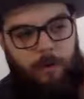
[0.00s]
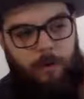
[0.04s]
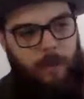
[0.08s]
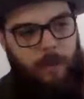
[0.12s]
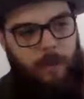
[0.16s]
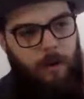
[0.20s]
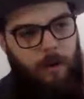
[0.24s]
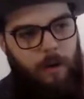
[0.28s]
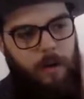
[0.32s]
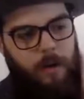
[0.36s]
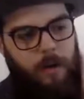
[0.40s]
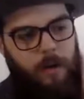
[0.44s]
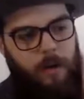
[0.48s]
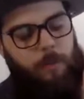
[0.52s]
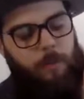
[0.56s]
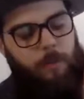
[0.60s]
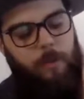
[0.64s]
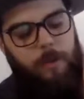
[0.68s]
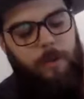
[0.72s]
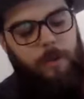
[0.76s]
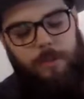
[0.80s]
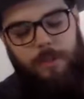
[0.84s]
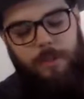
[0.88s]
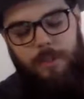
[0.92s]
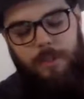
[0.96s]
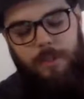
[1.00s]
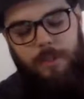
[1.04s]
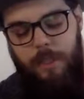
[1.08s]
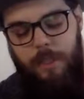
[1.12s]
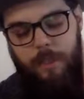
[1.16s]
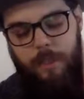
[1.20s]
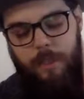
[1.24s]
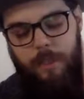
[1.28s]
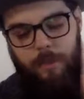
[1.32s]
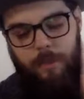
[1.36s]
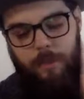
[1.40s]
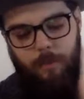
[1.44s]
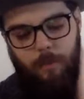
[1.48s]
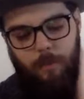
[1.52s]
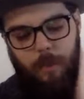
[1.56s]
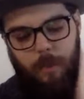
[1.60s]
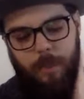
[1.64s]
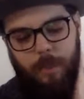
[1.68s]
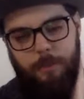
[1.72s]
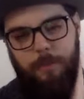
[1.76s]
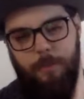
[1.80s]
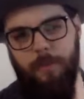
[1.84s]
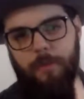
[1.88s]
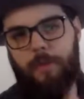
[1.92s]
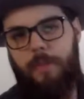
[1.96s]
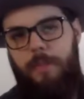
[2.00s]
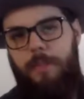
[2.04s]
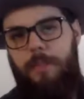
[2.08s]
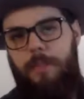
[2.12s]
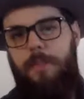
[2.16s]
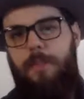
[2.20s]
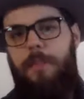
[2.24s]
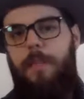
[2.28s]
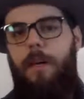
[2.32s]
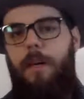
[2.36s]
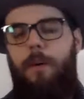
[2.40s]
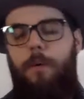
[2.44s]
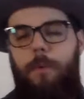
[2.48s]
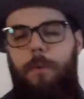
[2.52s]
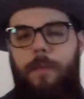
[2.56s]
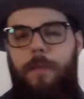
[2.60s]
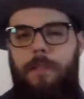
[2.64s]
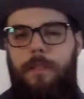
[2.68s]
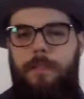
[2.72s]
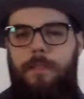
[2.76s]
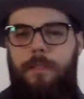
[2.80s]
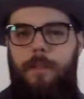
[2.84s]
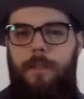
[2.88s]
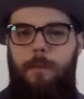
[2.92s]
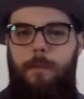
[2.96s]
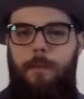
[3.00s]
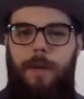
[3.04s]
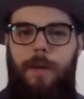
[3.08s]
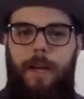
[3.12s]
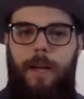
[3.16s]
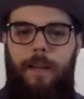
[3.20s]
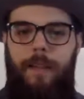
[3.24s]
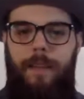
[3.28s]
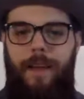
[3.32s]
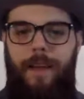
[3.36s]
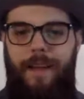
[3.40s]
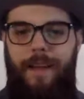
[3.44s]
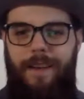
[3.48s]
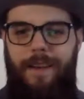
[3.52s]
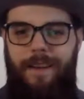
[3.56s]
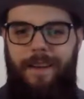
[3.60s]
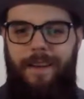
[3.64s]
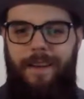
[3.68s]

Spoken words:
there are, and you'll see, you can watch movies and tell when someone had that